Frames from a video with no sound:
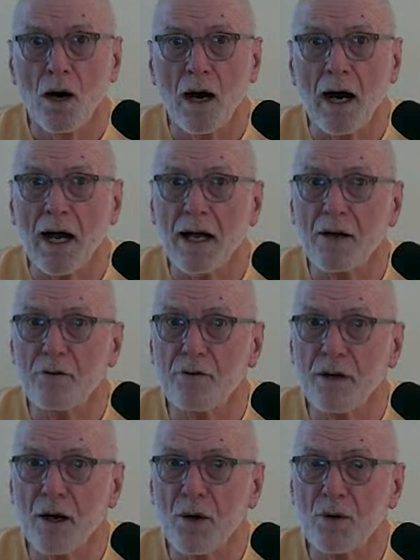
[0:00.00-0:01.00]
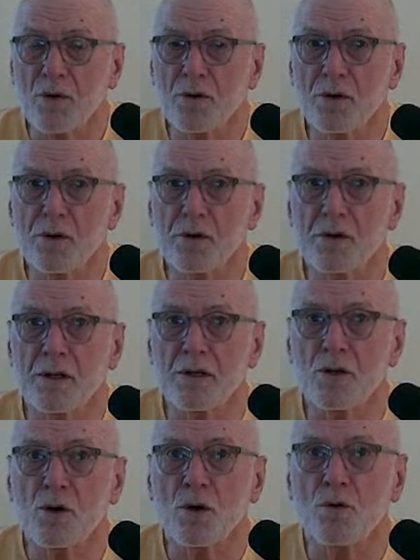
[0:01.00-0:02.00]
I have found
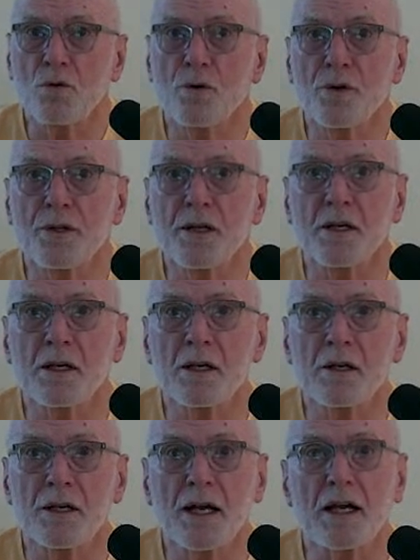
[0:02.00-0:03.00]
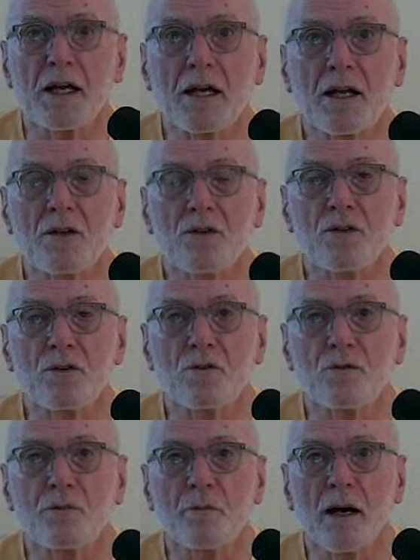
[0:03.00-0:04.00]
that over the decades
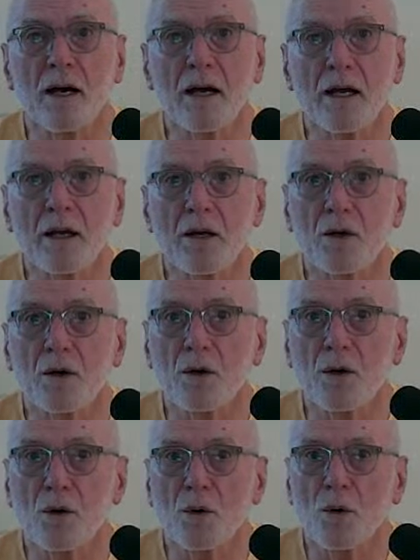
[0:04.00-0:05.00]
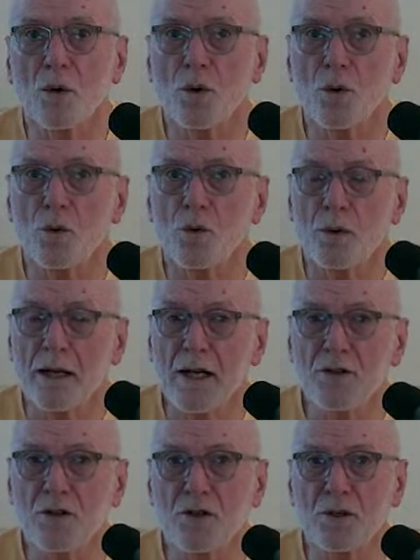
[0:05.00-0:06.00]
of my
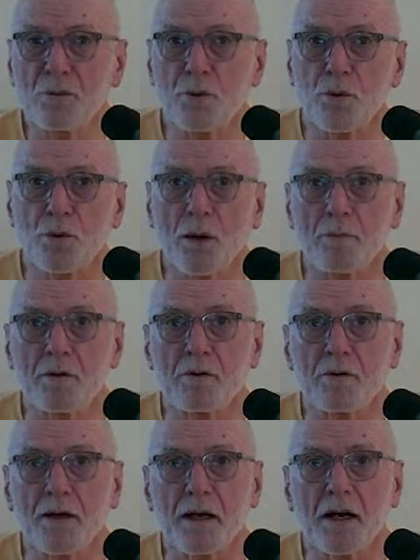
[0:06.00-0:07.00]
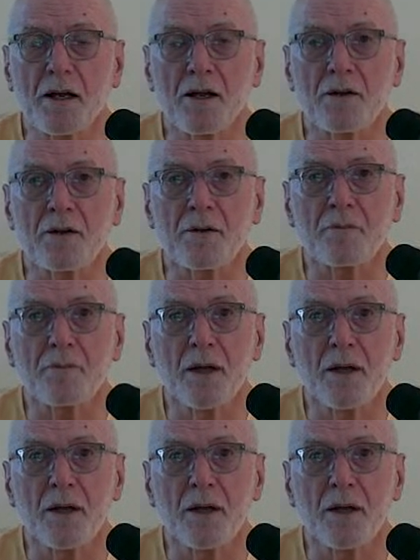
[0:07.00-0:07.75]
relationship with Swami Vivekananda,